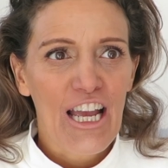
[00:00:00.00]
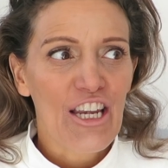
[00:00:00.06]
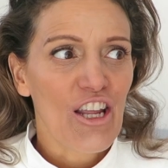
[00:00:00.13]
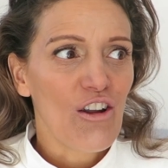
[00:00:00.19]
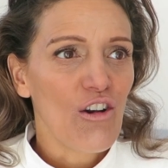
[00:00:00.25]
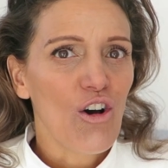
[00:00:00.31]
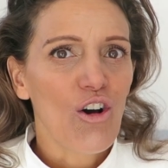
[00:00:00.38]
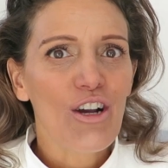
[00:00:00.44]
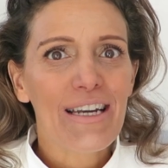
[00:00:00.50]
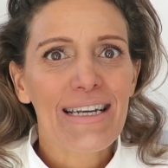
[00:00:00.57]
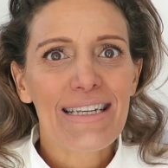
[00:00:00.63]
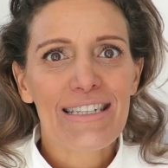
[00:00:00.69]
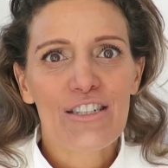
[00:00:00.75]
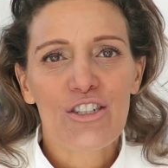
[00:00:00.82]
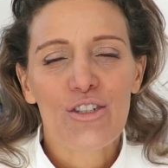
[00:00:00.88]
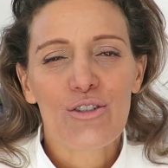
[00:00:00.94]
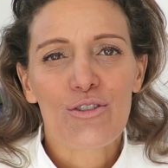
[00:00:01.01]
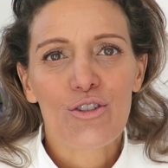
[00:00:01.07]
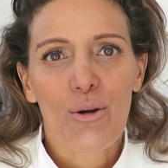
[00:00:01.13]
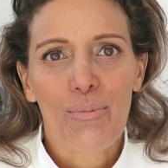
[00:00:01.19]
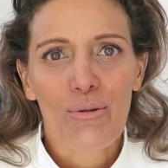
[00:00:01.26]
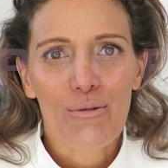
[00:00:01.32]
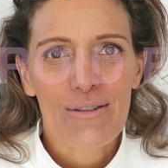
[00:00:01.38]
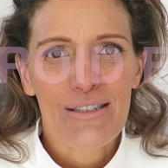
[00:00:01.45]
I no longer needed to use
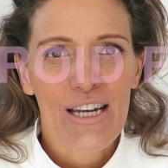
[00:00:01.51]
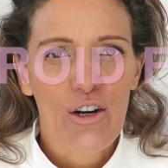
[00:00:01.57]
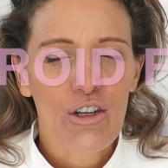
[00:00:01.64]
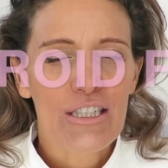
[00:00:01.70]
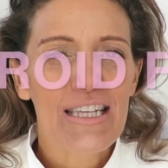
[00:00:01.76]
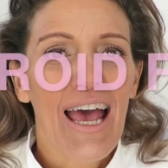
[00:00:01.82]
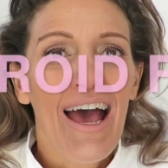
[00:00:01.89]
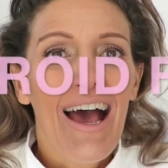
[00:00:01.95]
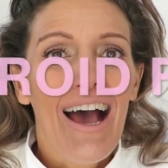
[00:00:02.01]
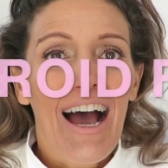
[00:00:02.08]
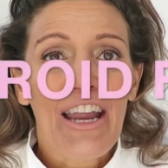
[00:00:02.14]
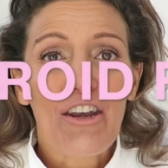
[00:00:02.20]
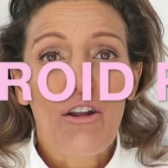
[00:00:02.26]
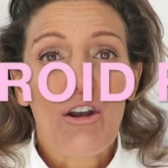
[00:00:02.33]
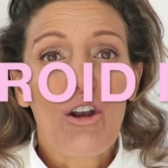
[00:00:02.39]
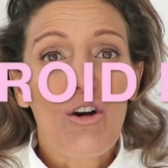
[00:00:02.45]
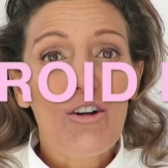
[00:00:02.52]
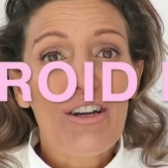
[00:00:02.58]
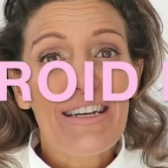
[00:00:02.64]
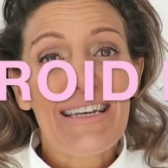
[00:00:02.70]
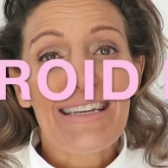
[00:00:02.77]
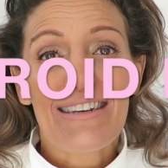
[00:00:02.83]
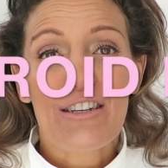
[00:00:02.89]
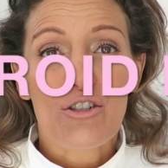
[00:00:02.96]
topical steroids. I no longer
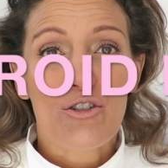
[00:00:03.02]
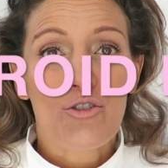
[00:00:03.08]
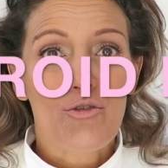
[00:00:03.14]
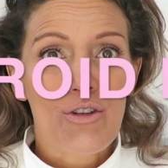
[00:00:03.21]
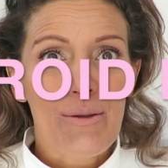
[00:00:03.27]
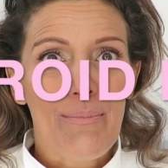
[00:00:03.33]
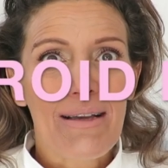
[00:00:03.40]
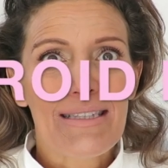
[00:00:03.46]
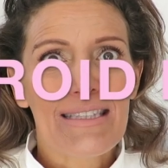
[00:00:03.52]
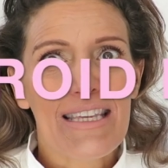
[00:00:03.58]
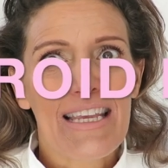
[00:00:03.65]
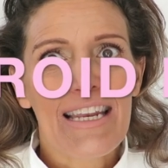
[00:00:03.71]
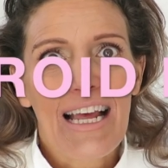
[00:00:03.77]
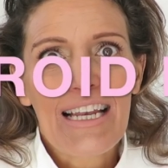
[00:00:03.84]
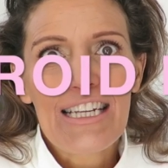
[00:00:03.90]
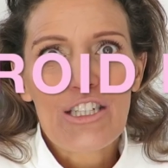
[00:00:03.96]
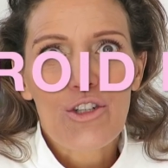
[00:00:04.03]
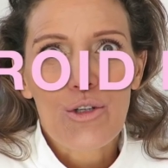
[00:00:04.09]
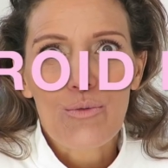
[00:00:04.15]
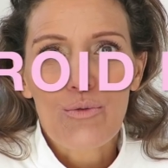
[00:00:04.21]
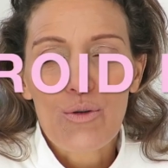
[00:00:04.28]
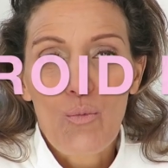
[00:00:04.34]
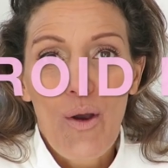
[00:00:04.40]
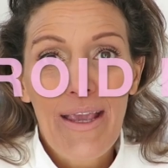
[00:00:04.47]
needed to treat my skin. I
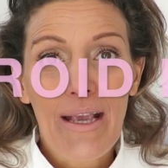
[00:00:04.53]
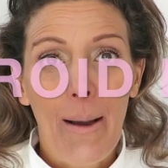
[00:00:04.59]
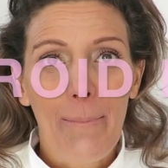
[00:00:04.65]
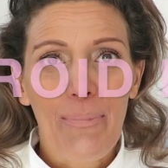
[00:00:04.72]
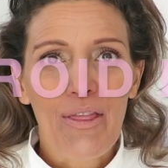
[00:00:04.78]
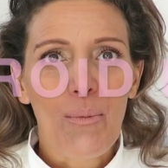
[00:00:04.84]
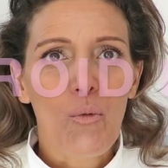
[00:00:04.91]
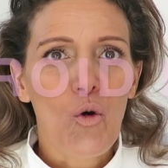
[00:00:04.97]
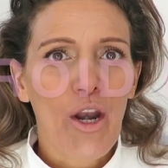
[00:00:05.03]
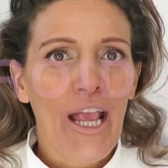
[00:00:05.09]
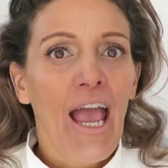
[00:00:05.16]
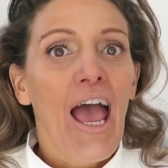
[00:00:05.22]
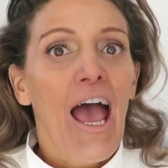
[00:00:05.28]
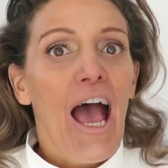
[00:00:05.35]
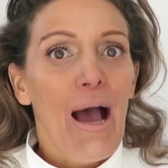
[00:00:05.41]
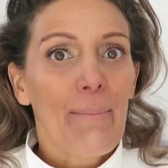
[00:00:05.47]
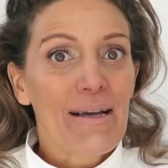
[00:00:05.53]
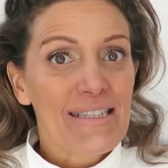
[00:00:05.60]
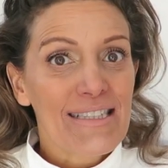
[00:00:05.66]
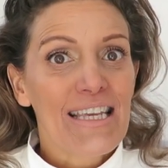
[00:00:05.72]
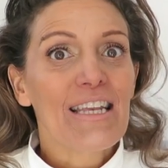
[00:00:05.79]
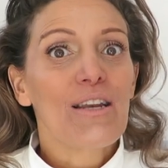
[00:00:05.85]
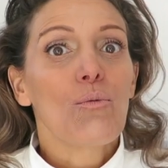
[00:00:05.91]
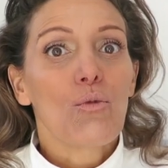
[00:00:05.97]
literally would wake up in the morning and my
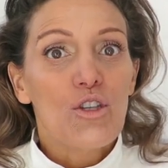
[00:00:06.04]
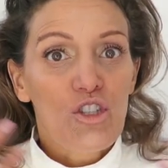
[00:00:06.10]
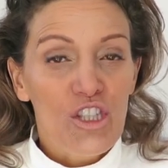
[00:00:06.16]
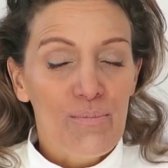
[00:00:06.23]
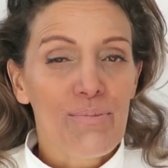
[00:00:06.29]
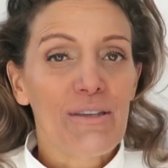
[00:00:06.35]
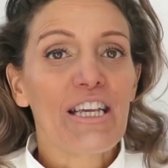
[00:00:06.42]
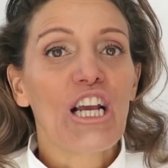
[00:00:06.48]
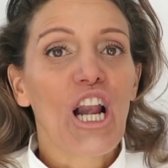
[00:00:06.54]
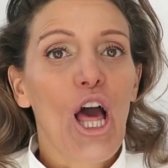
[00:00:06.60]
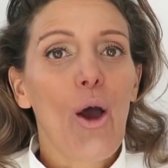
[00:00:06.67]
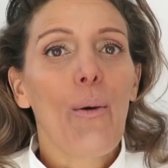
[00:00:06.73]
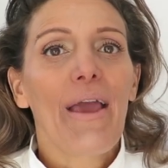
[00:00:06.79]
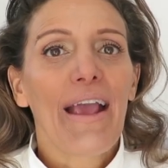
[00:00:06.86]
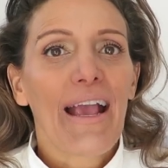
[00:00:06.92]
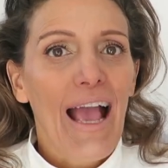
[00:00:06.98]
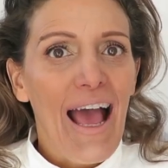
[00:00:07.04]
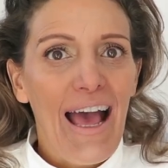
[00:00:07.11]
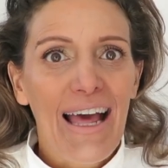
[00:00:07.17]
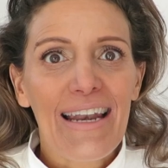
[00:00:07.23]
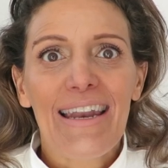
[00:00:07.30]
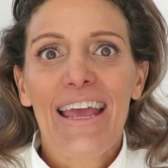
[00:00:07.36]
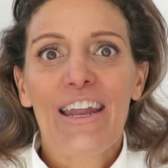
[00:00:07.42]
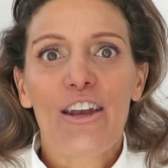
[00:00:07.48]
skin would just be glowing
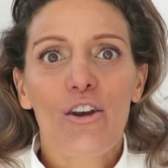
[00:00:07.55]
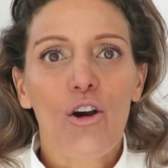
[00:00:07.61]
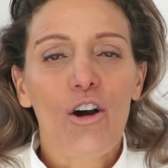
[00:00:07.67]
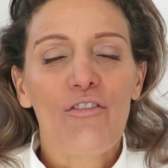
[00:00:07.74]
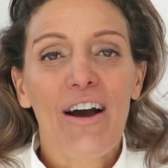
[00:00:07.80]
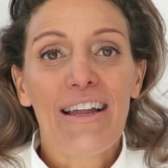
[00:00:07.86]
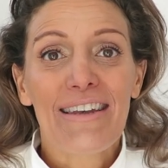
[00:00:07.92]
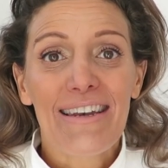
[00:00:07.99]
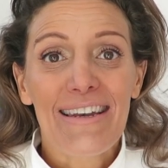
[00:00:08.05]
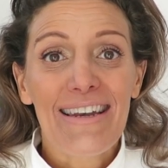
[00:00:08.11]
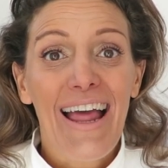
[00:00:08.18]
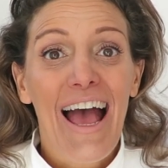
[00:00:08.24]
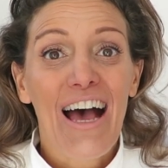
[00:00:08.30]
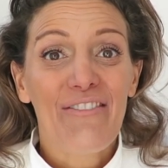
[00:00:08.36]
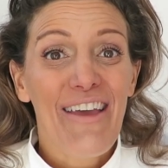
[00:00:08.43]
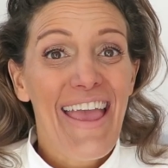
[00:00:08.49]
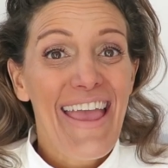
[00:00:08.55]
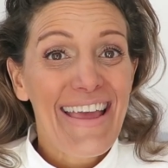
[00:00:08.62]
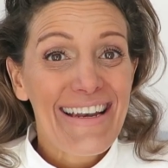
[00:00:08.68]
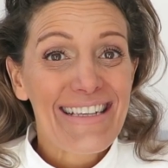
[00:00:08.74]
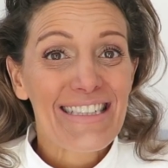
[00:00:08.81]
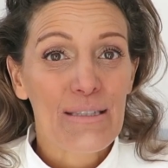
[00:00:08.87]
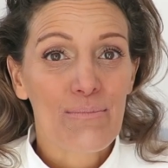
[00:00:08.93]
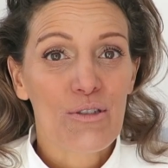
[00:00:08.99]
and end off. I didn't have
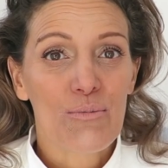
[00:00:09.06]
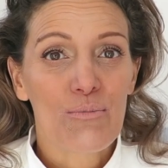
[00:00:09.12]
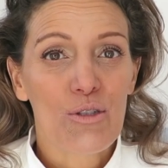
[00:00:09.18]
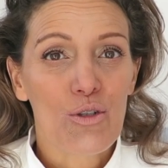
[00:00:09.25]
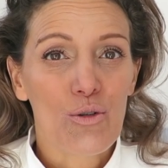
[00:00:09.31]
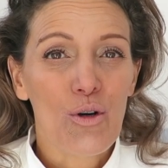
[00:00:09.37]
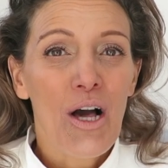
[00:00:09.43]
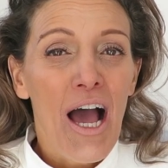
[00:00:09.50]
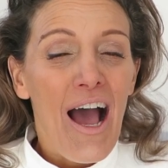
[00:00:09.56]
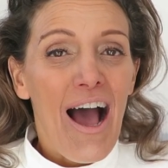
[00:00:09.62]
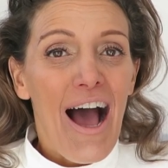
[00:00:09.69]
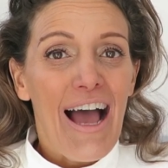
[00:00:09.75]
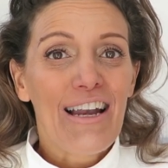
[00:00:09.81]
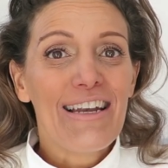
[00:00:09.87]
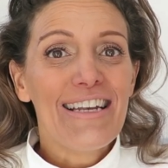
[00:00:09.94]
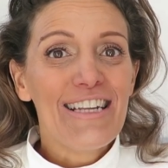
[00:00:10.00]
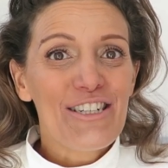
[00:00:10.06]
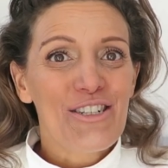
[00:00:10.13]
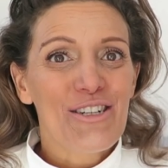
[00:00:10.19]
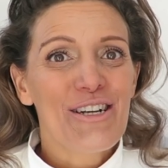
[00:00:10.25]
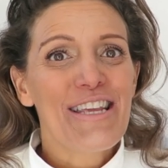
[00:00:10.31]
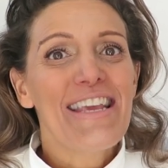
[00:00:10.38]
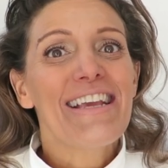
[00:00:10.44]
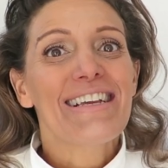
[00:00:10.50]
any symptoms at all. I
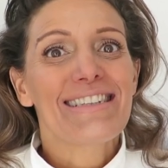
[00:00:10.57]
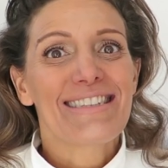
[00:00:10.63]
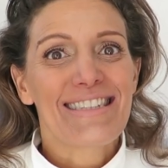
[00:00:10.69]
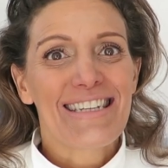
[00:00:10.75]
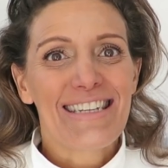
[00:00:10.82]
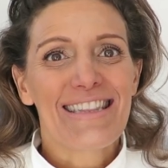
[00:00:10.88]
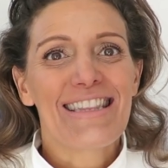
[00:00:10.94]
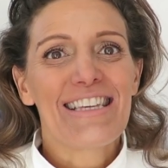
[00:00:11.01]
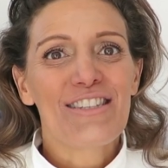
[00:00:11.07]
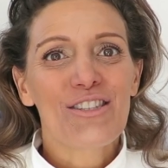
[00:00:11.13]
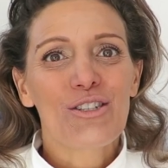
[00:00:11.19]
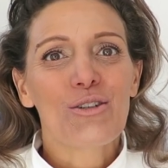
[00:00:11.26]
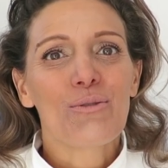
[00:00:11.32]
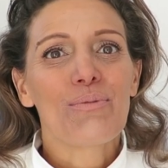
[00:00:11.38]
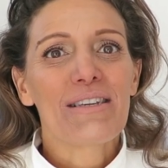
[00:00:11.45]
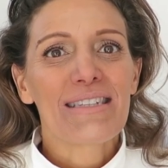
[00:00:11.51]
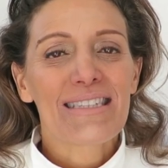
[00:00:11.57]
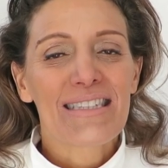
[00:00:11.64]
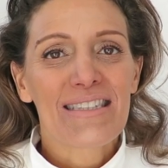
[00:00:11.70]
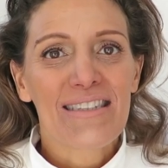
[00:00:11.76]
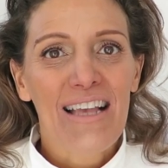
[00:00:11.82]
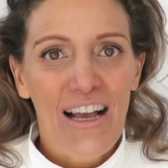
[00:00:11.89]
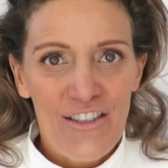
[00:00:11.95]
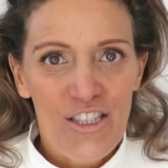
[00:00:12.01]
literally considered this to be
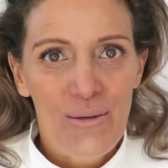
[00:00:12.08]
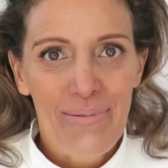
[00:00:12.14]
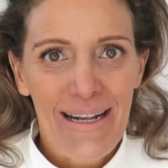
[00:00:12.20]
such a